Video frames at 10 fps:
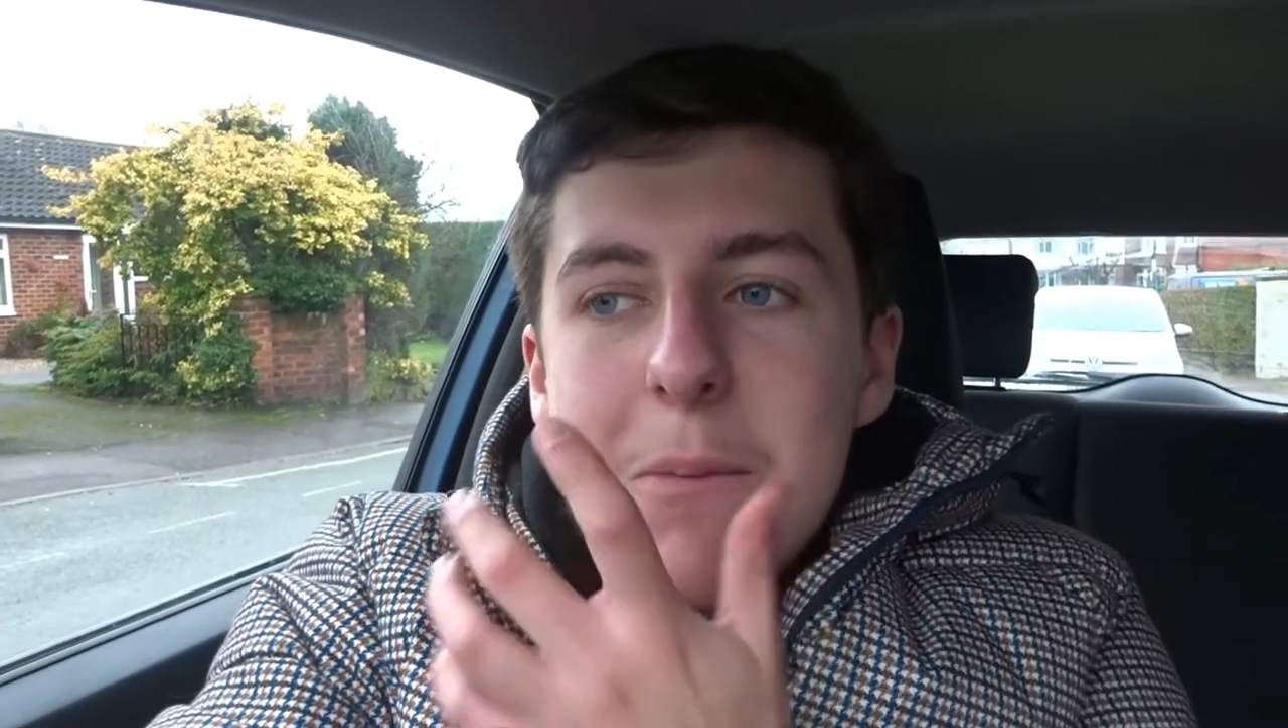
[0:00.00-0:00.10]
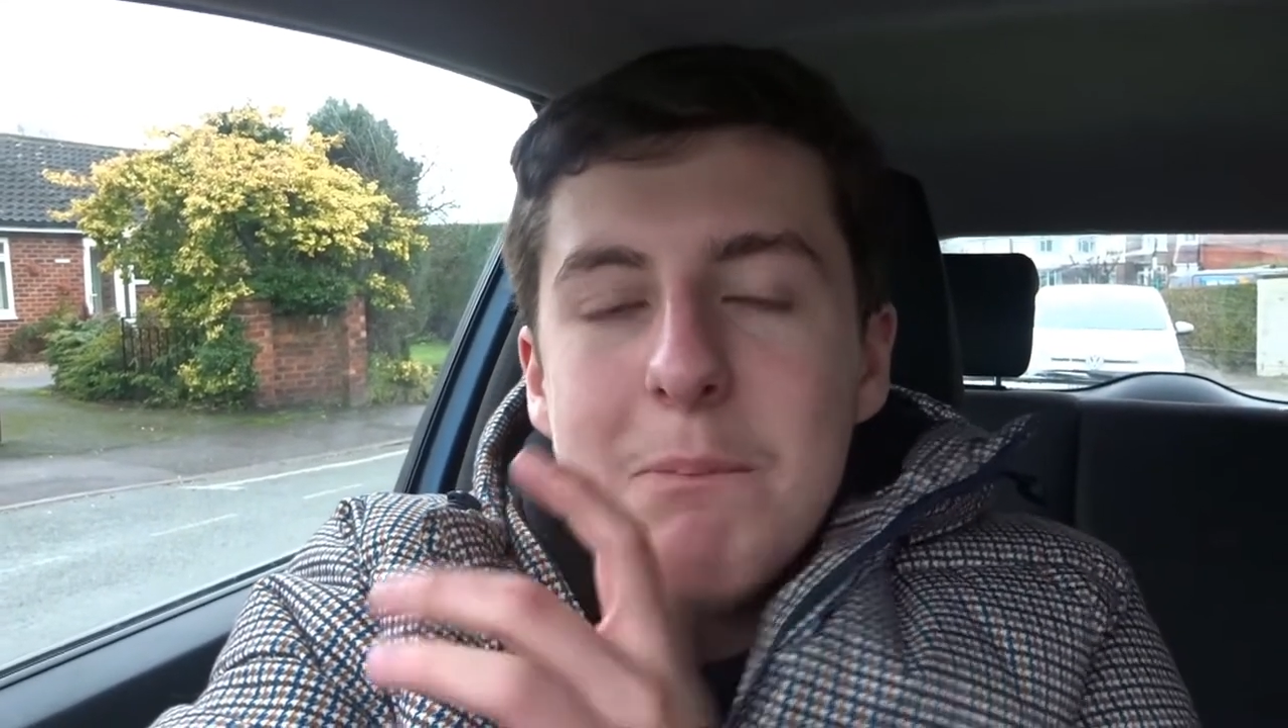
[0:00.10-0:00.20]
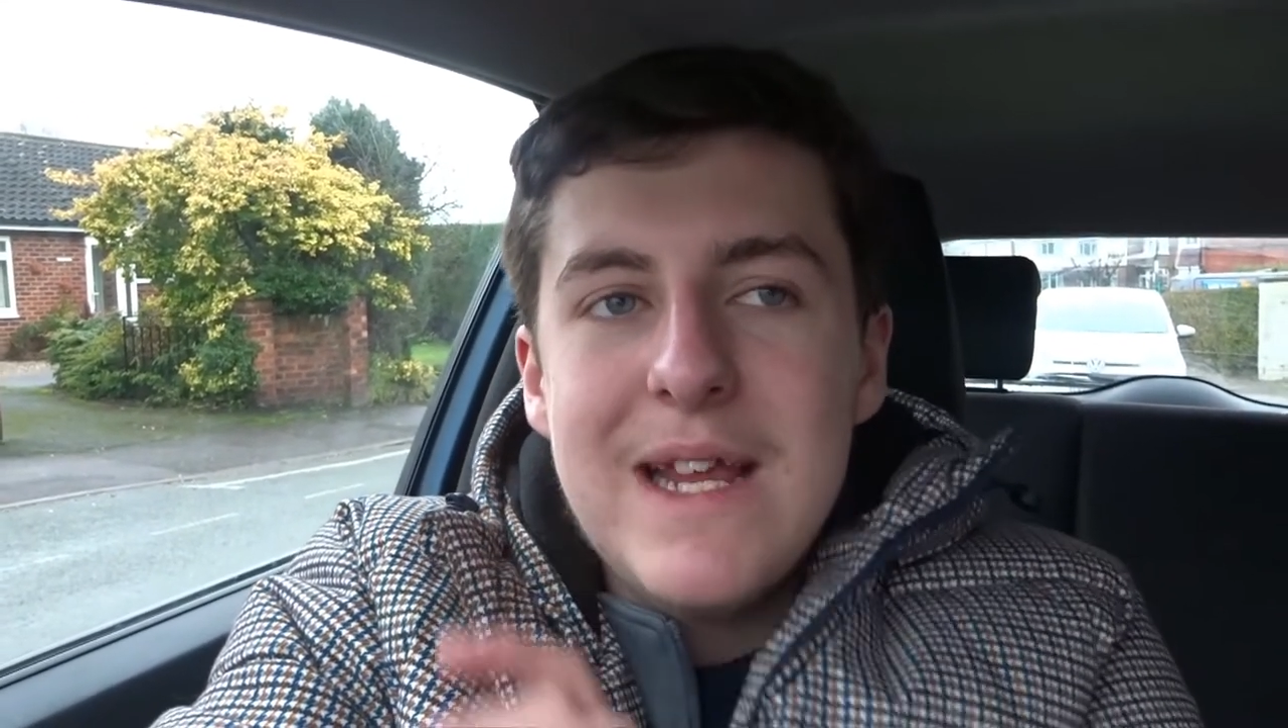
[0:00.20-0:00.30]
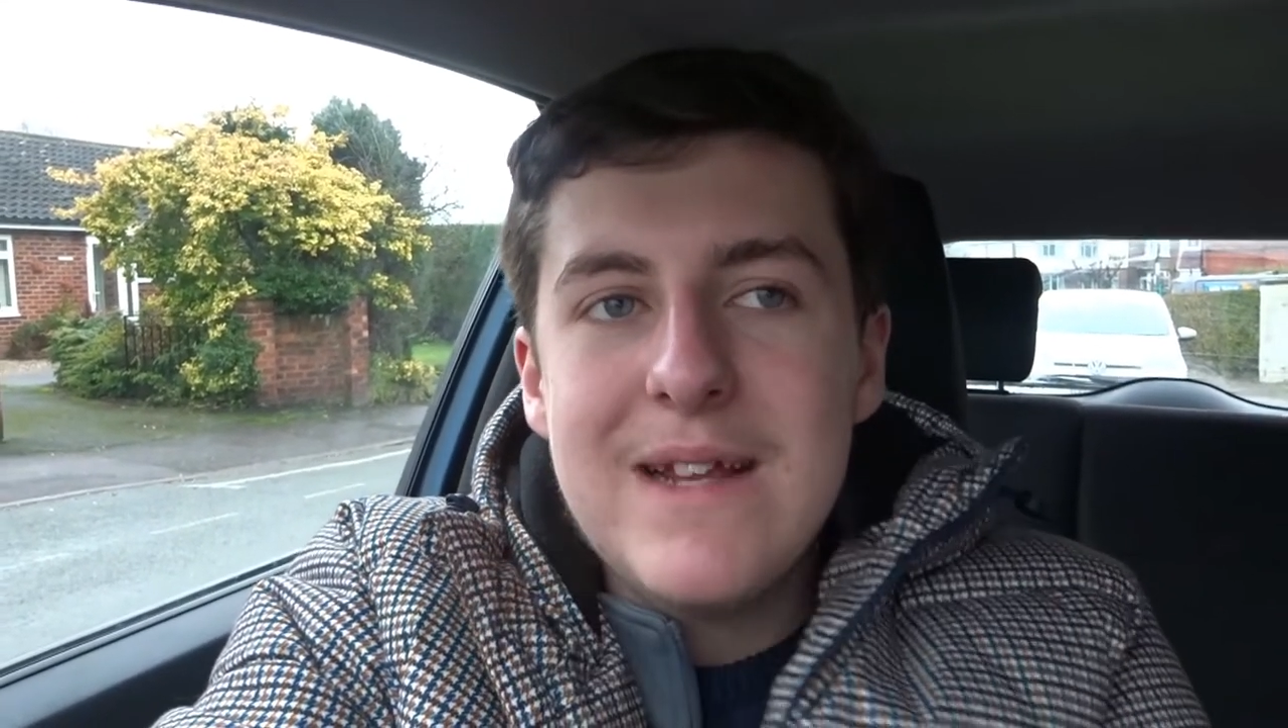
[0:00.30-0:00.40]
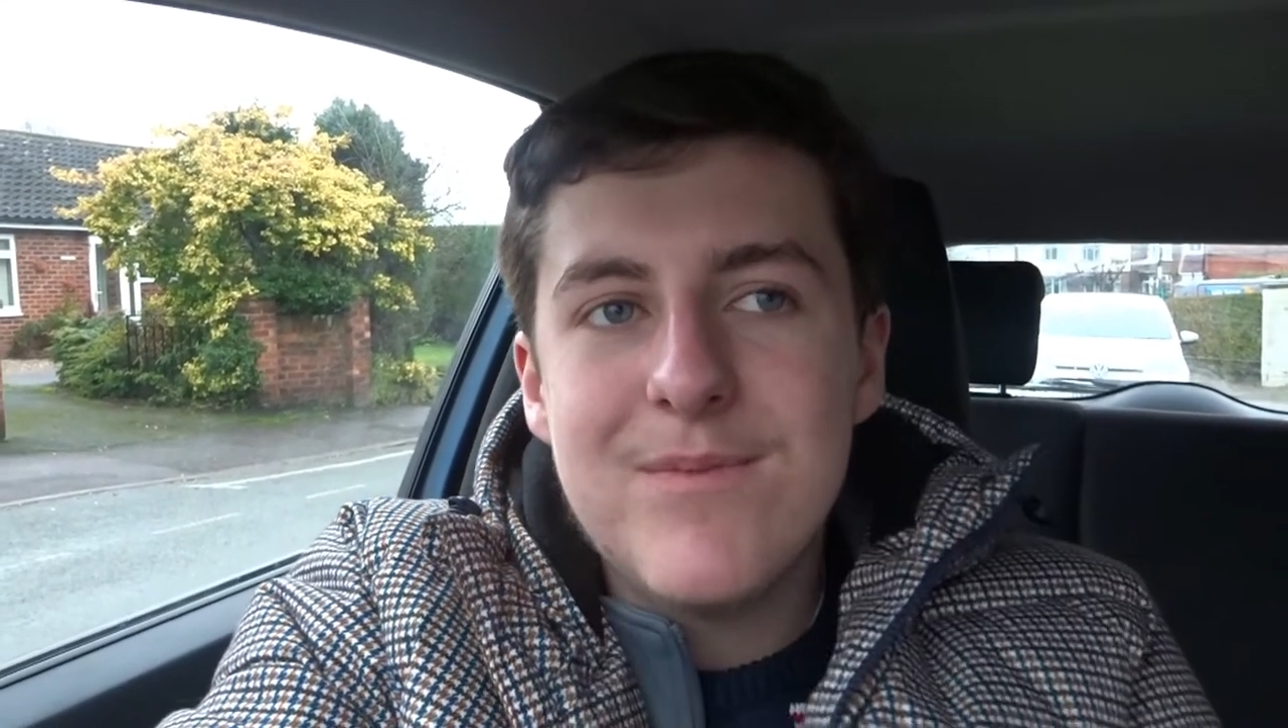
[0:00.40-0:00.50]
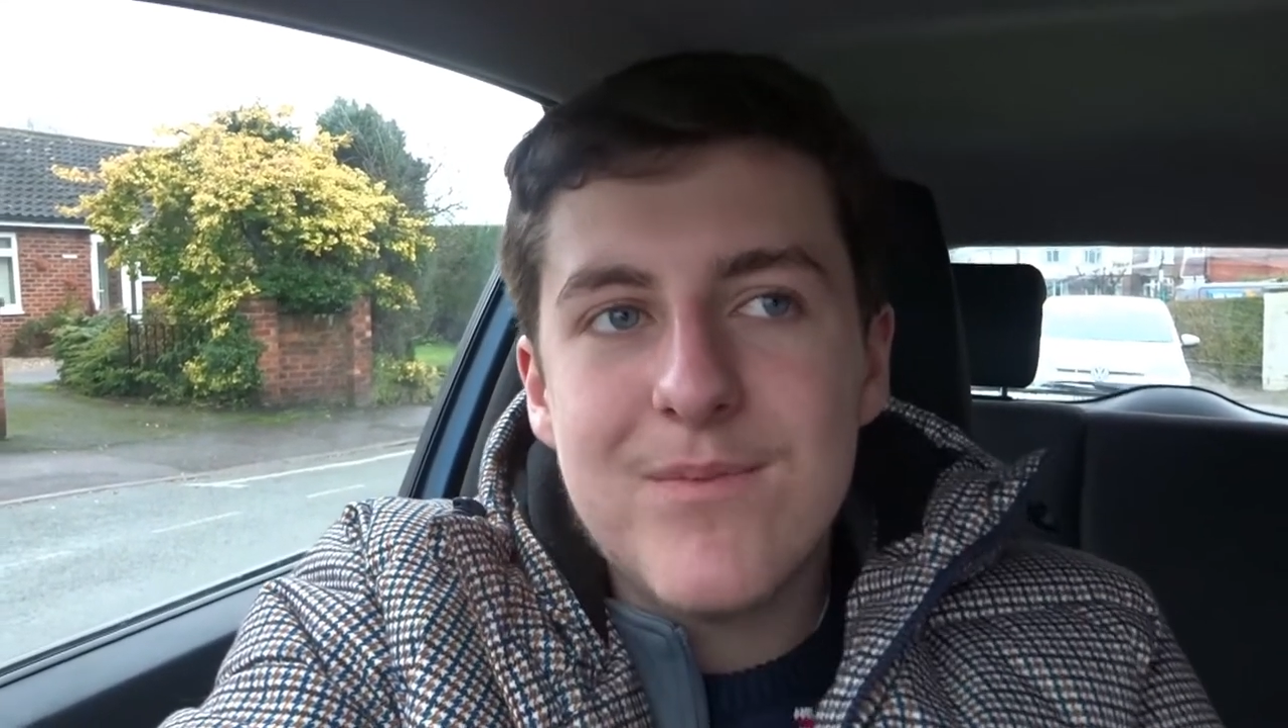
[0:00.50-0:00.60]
Me